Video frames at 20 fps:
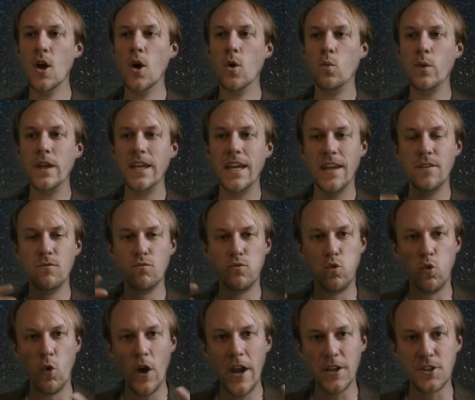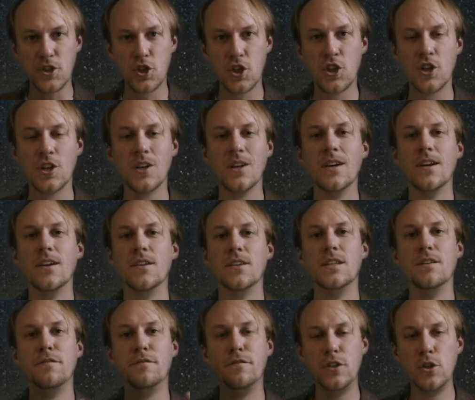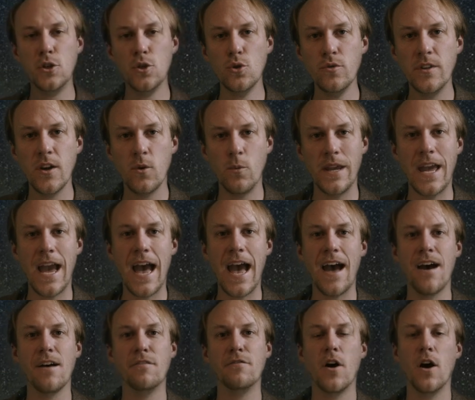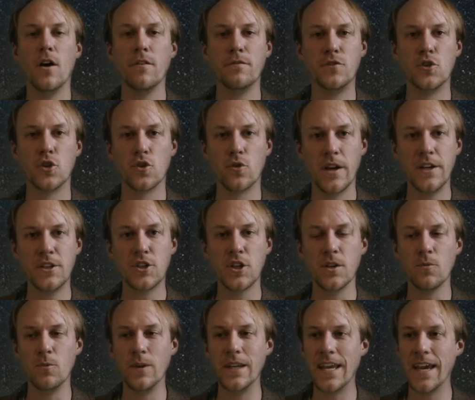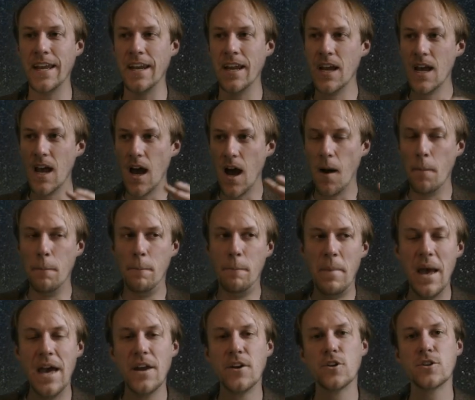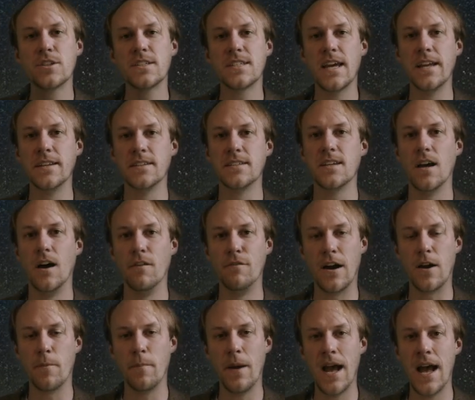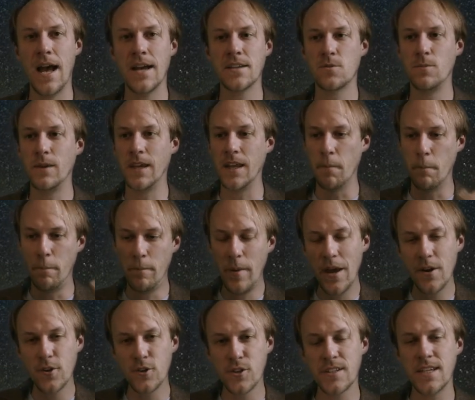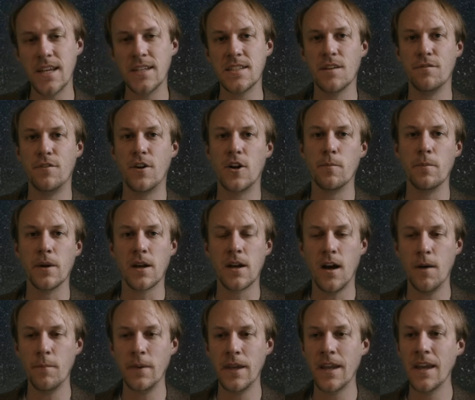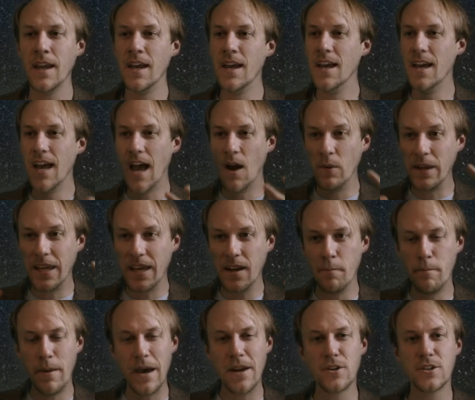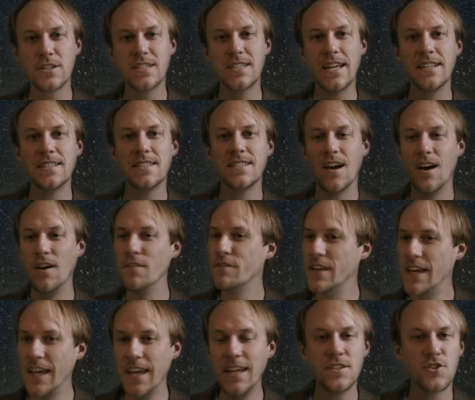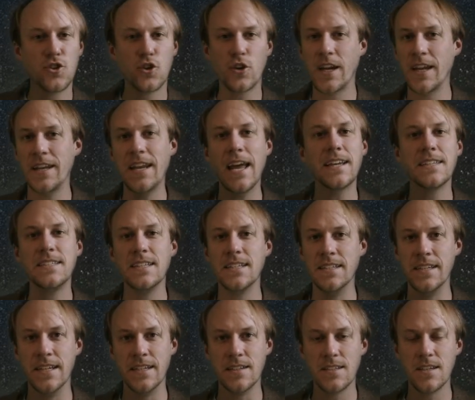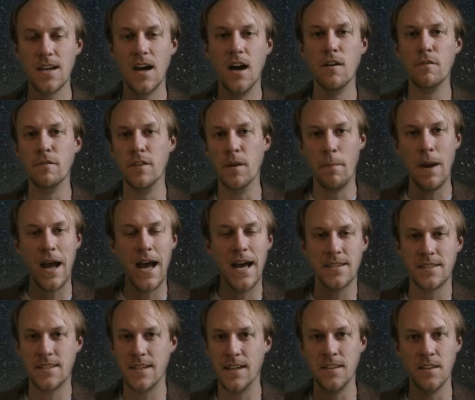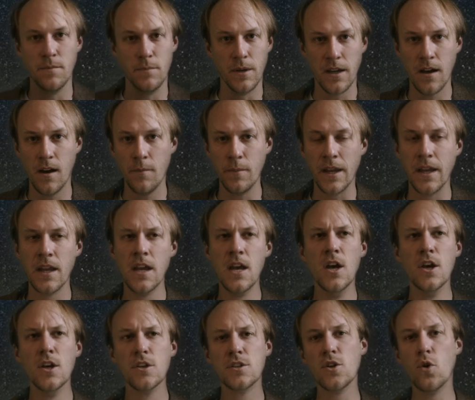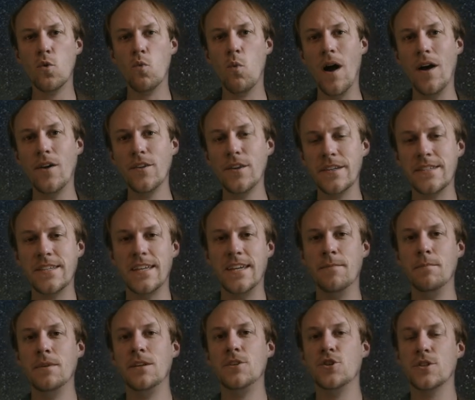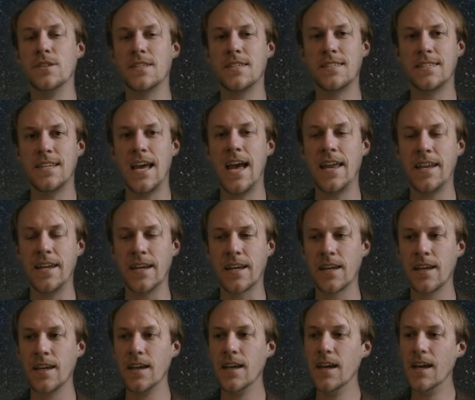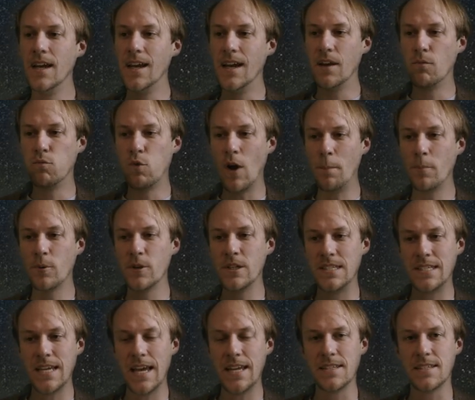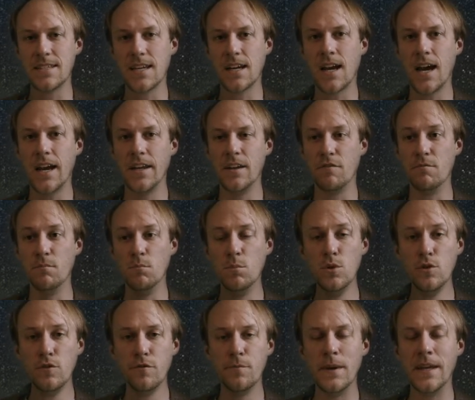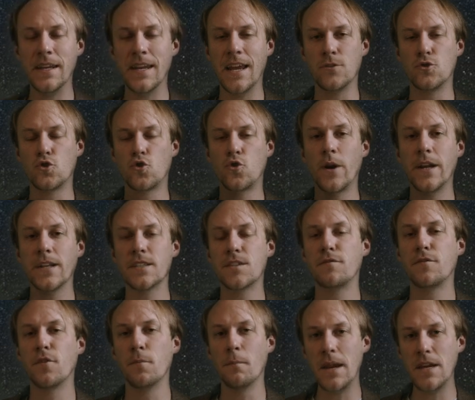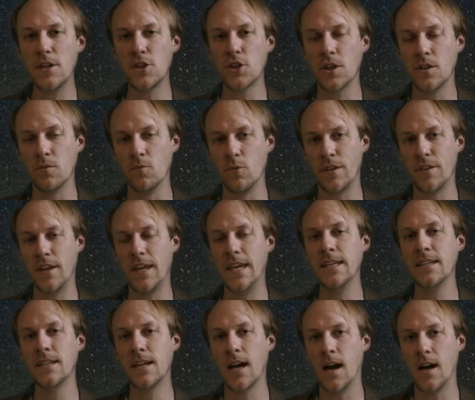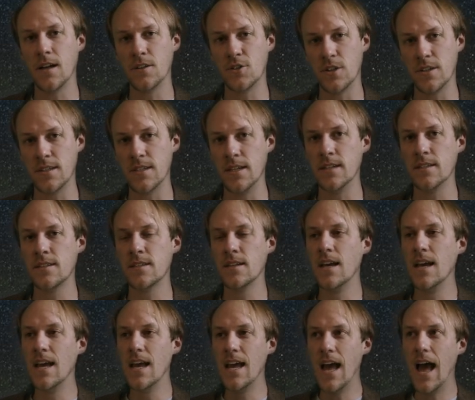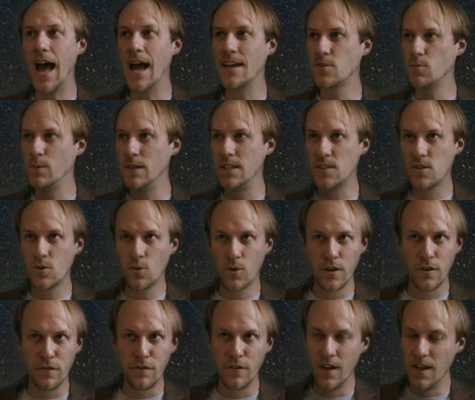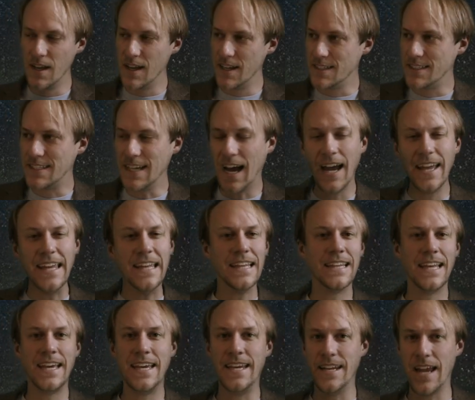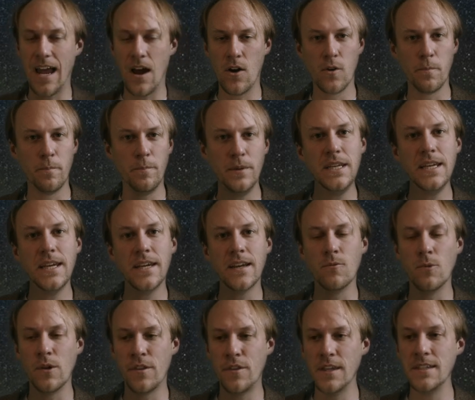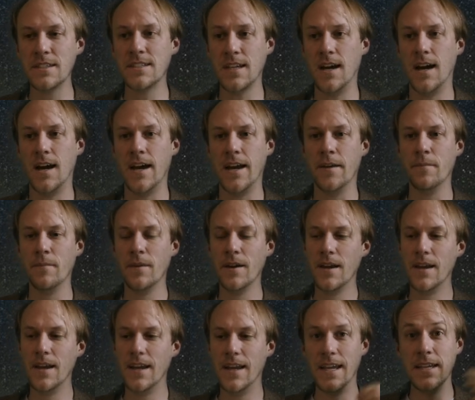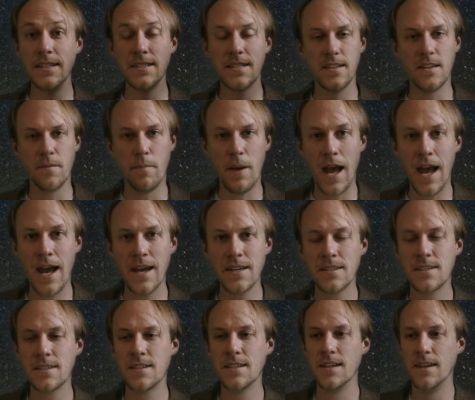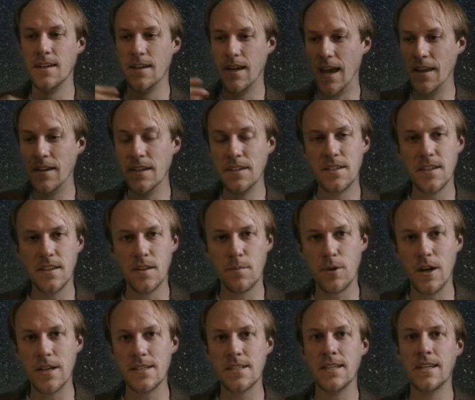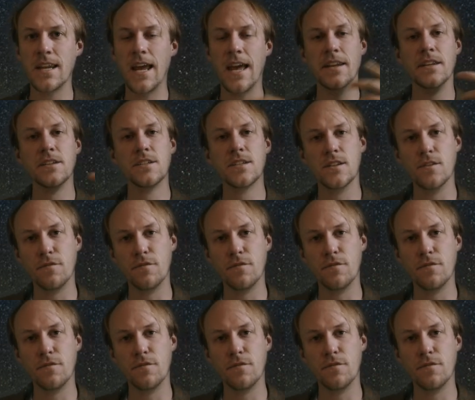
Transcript: we enrich the view that we have of duration. We get a better sense of our past, we get a better sense of our becoming, and we get a better sense of the interconnectedness of the past and the becoming. So while this image is static, it represents a kind of movement and transformation within consciousness as we sort of dilate our being within time into the past and into the present and into the